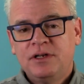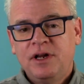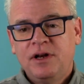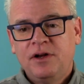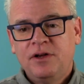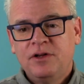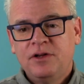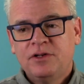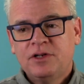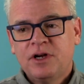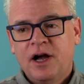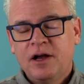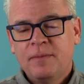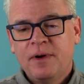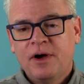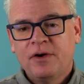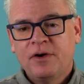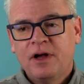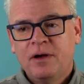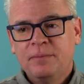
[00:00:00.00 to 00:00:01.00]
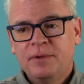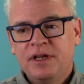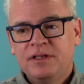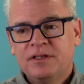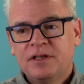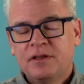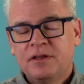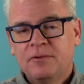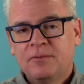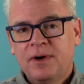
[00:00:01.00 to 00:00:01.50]
you talk about
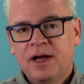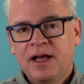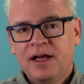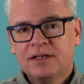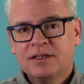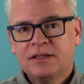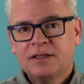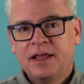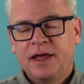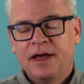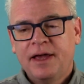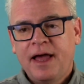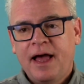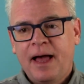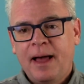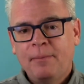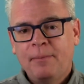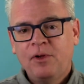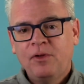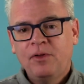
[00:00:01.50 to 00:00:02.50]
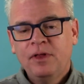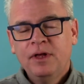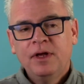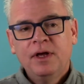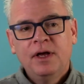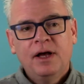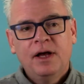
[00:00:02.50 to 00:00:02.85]
companies in the West like Apple.